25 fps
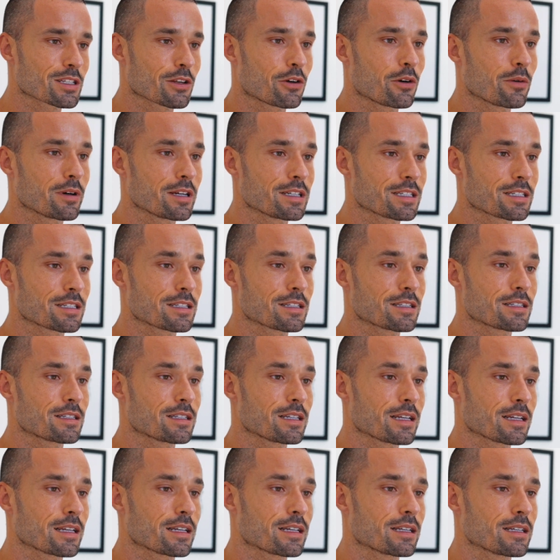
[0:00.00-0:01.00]
always
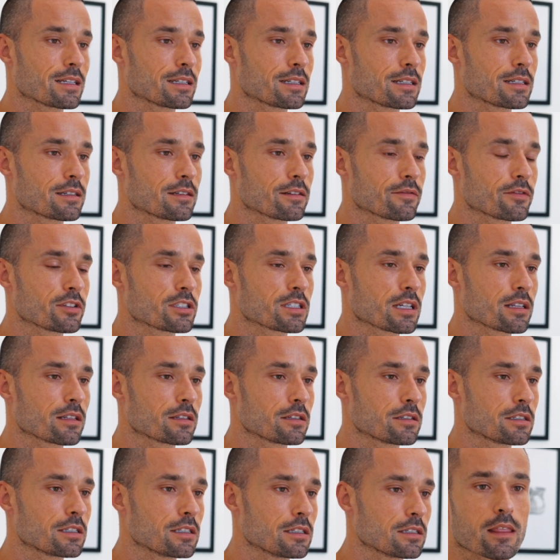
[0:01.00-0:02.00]
take care of each
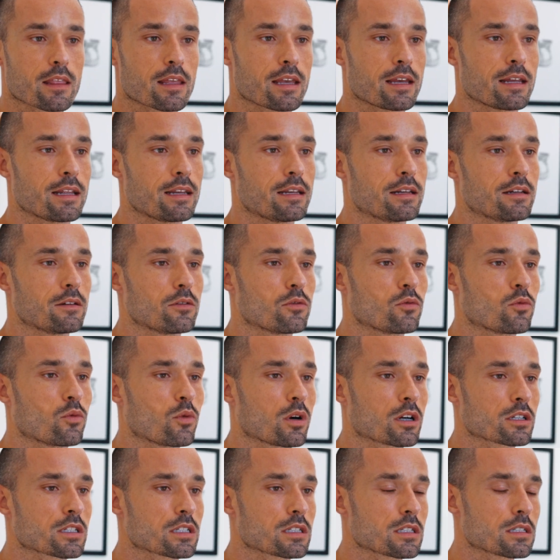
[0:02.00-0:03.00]
other and
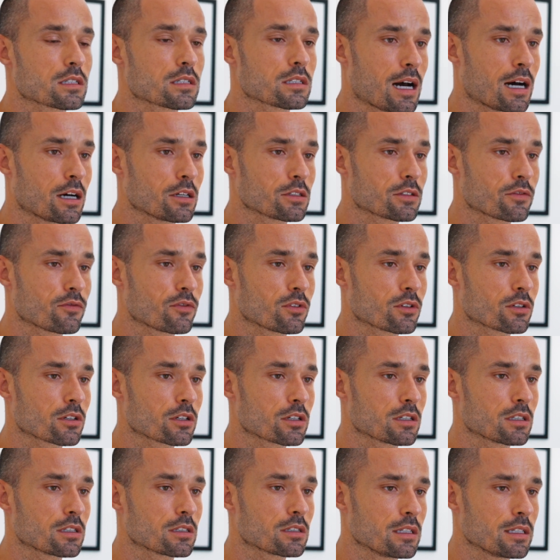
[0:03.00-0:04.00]
watch out
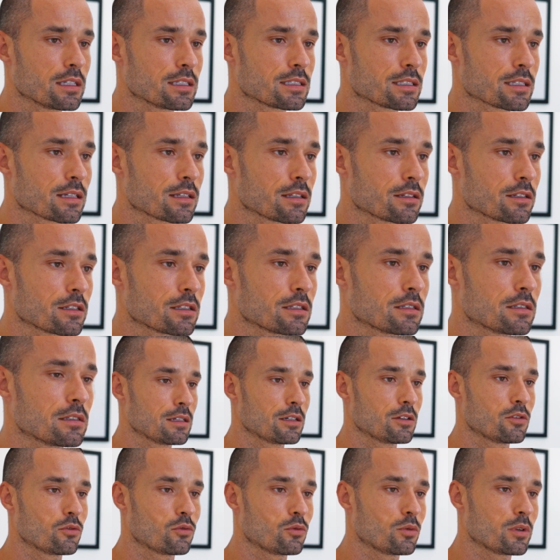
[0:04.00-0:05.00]
for each other.
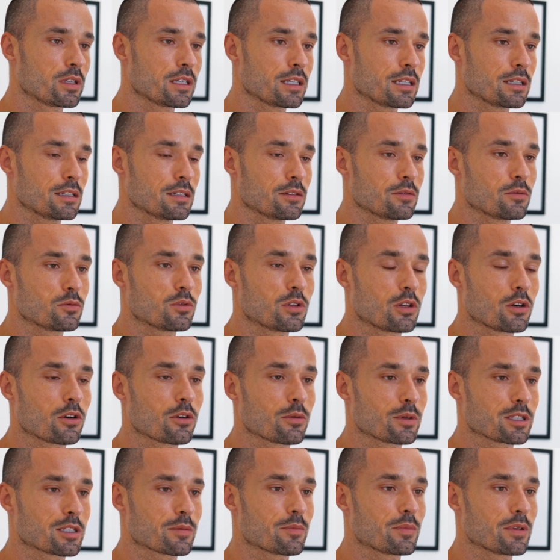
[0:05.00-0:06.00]
We will
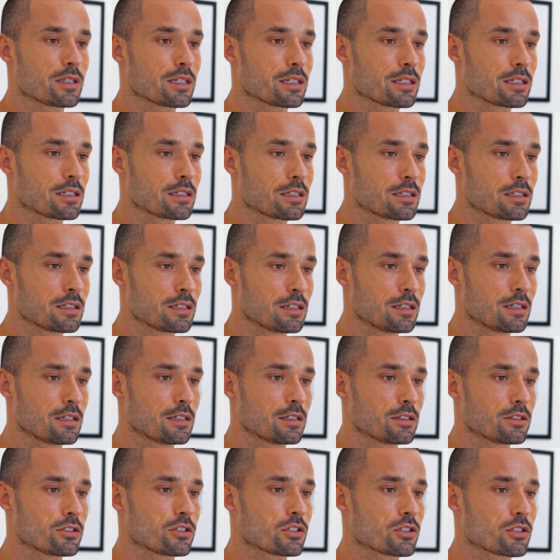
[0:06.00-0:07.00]
always be
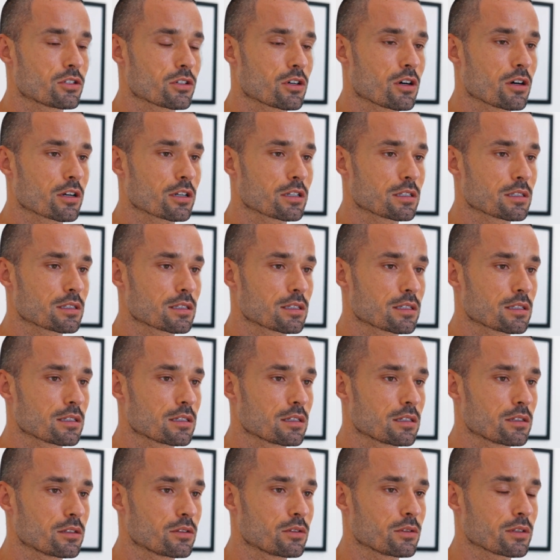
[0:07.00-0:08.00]
strongest
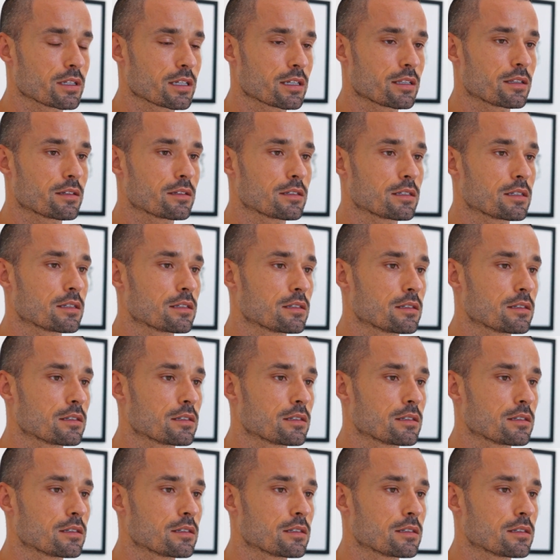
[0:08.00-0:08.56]
together.